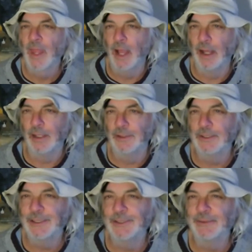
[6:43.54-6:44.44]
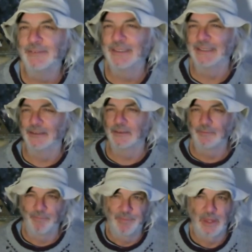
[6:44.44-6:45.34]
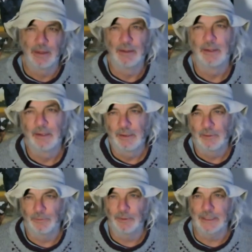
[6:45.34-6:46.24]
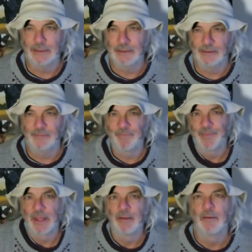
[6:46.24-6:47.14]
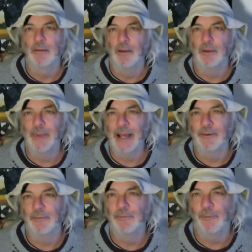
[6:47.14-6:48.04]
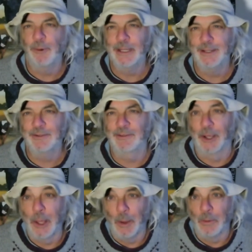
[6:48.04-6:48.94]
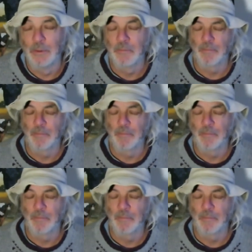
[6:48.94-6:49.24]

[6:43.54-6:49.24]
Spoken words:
I looked at your evidence, written about 40 years ago.